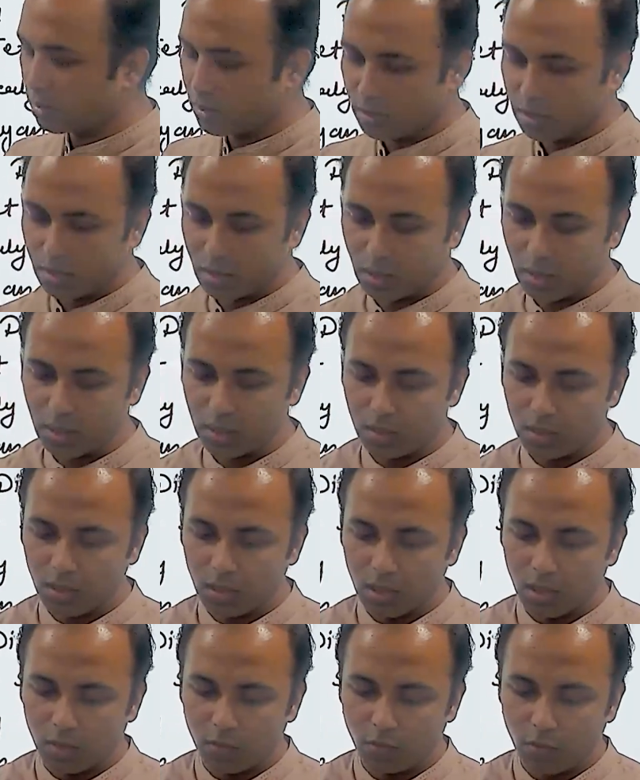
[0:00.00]
the
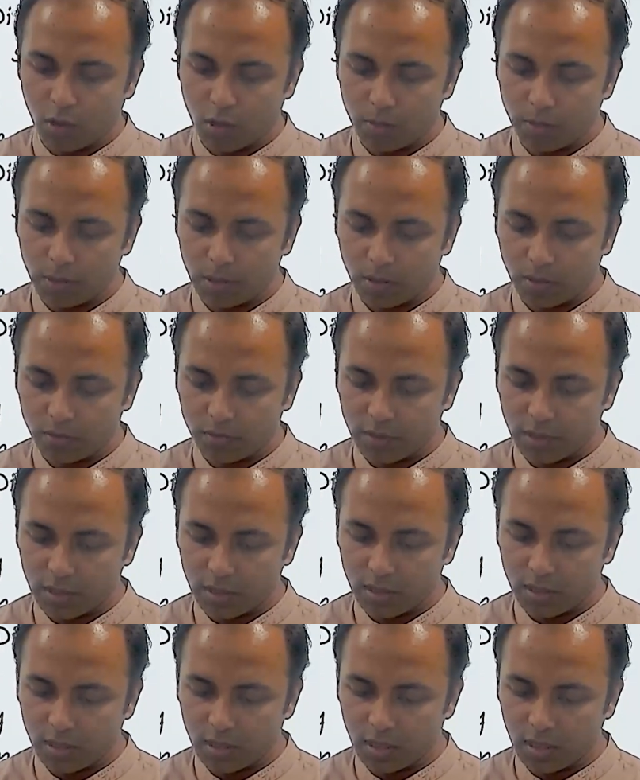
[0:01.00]
warming of
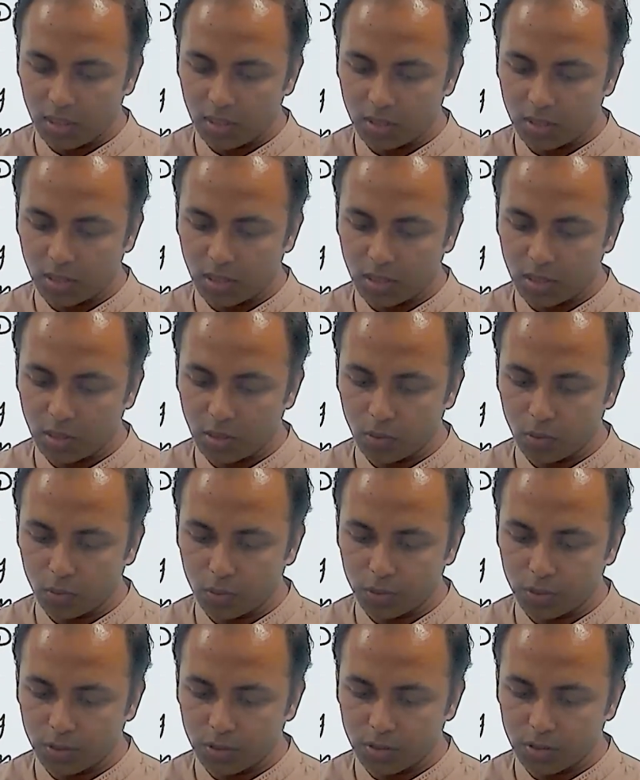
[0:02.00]
the East Indian
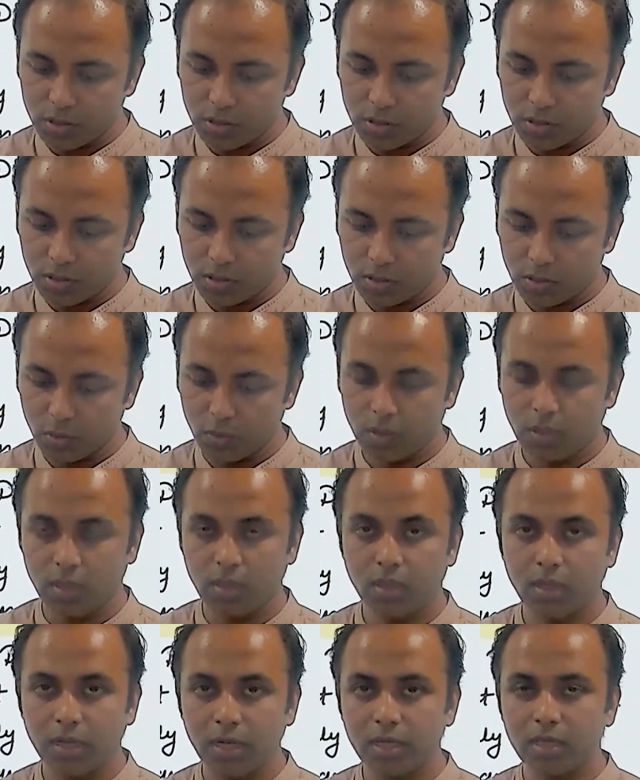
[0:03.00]
Oceans.
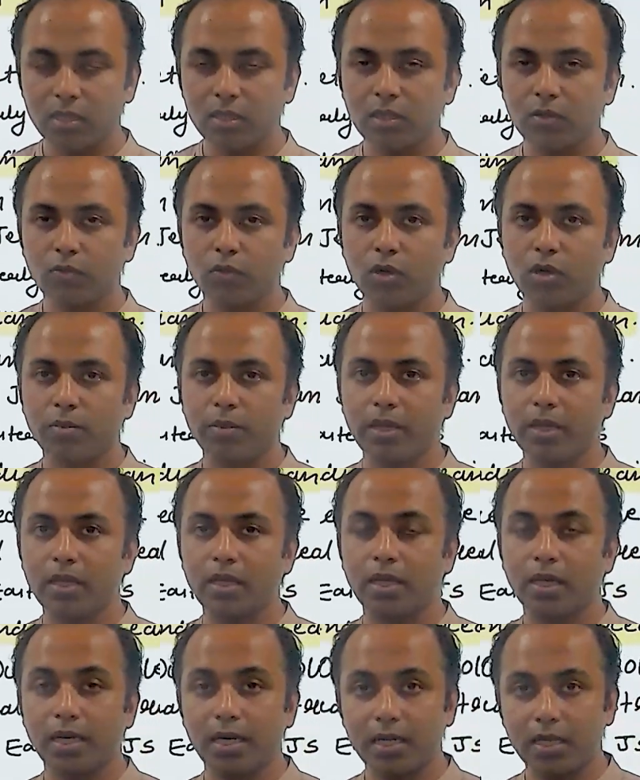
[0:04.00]
Okay, greater the
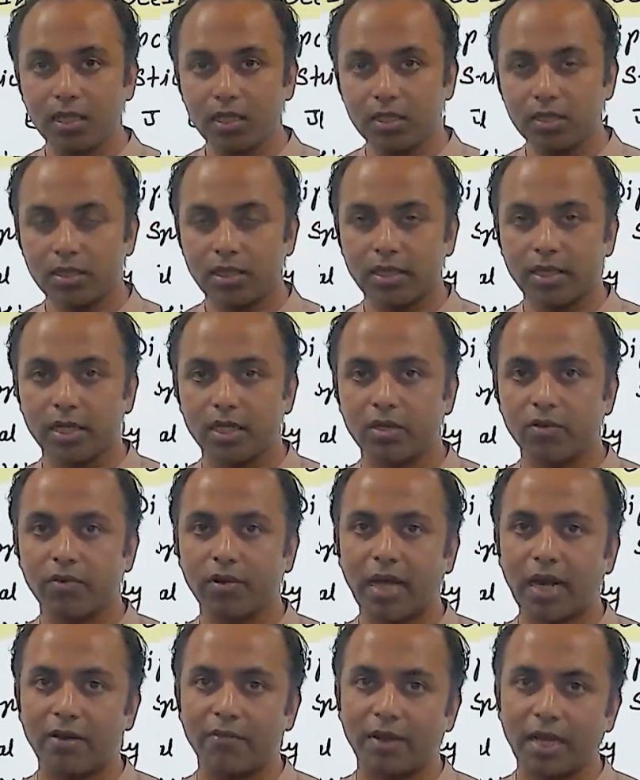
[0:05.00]
warming, greater is the rate of
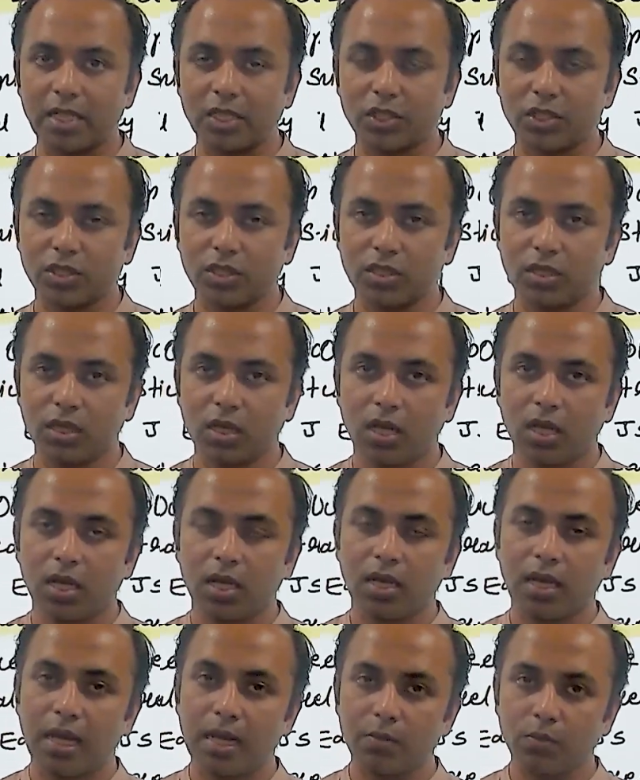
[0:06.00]
convection,
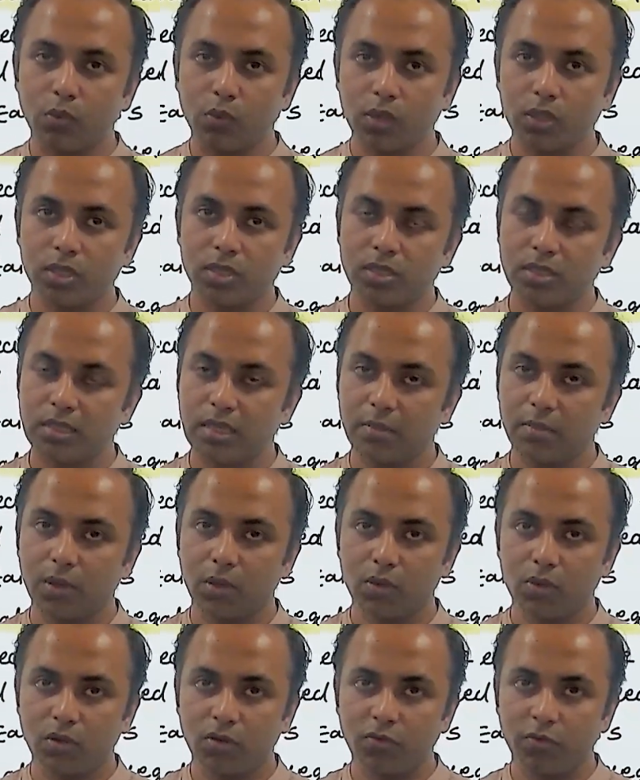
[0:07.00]
and what is the
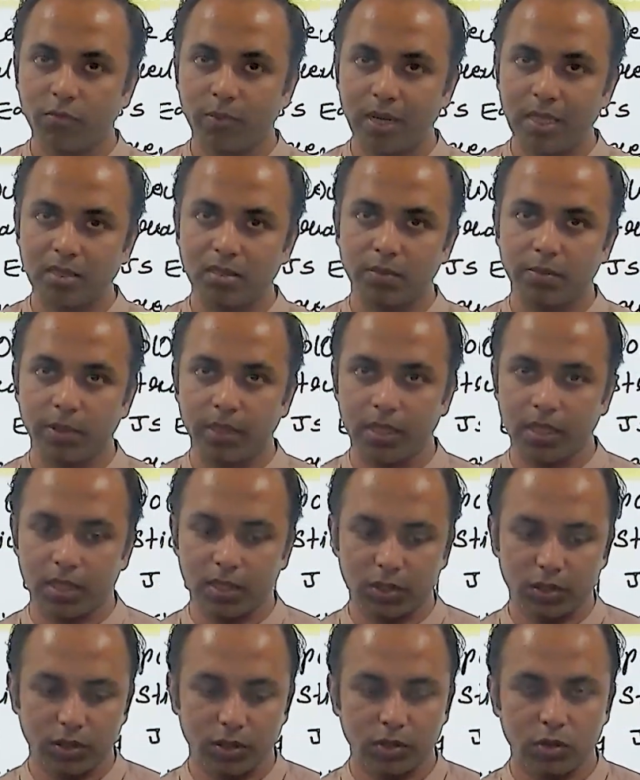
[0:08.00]
amount of
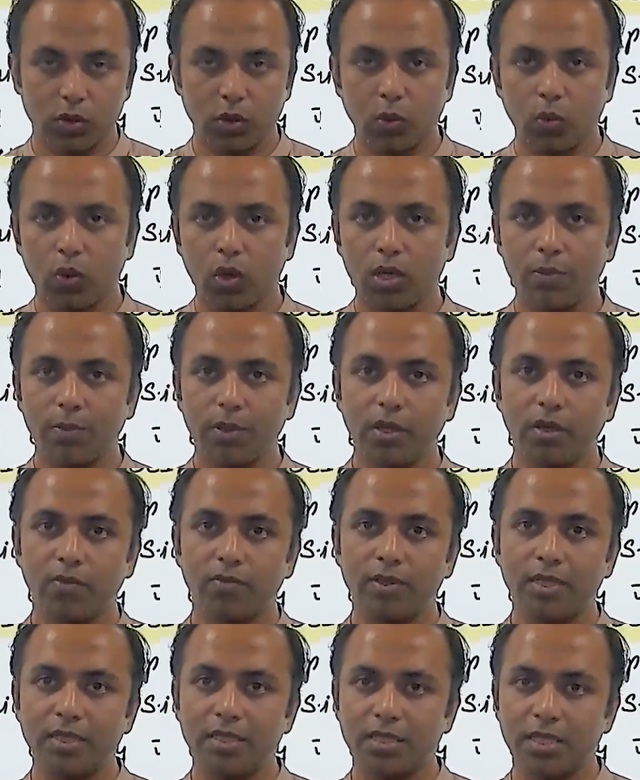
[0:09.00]
precipitation. So warming
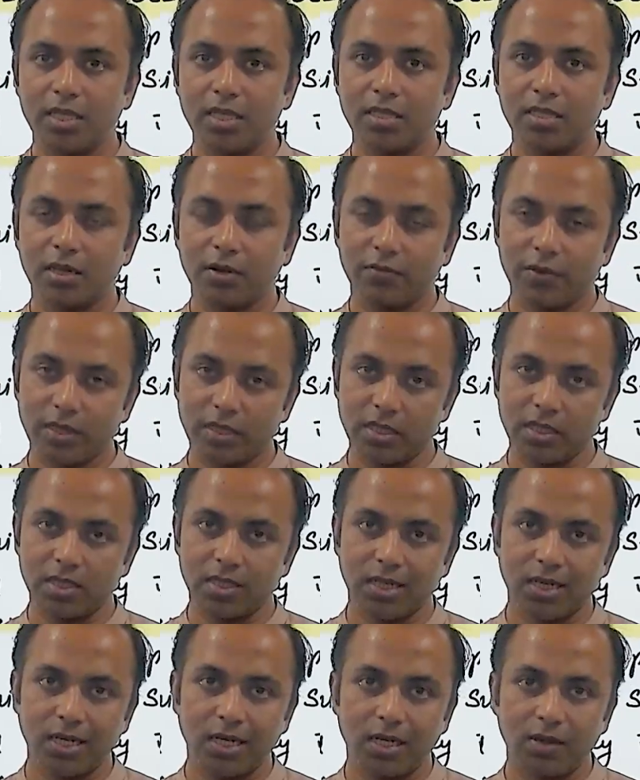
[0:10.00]
of the sea surface is
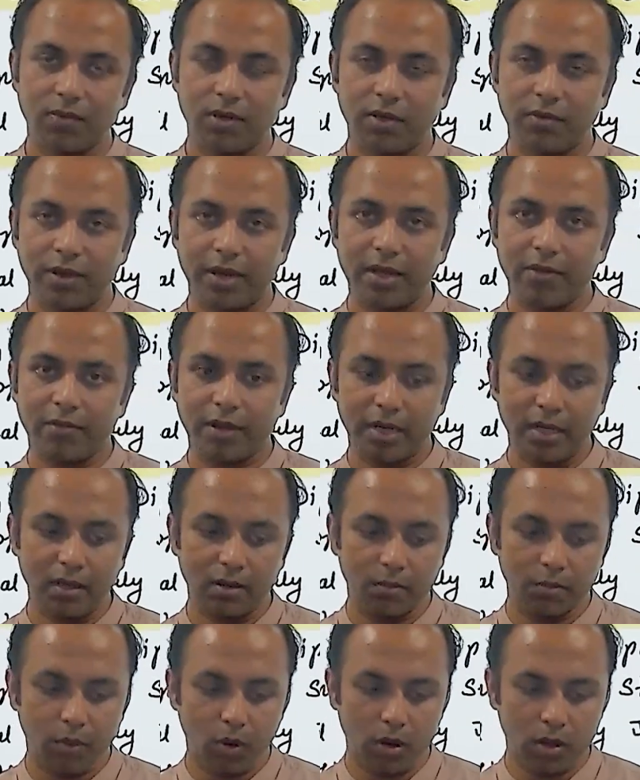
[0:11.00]
relatively very
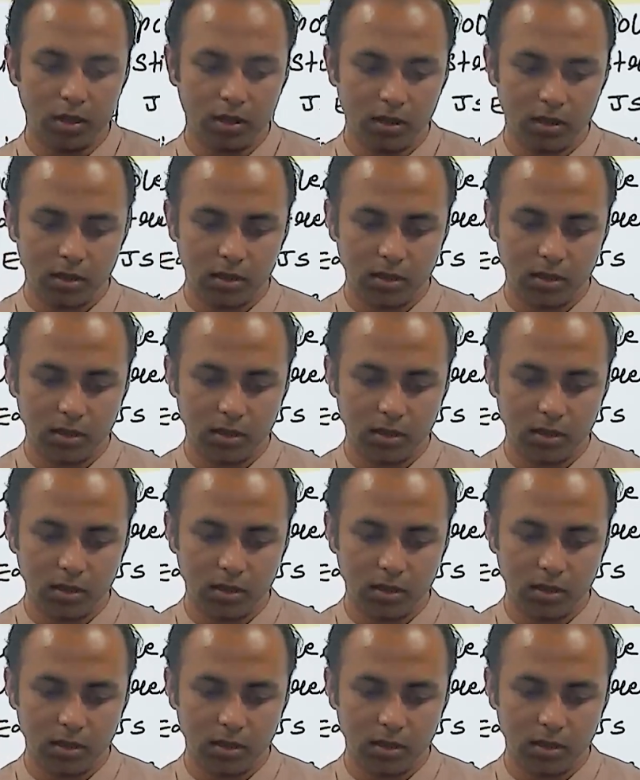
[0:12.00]
important.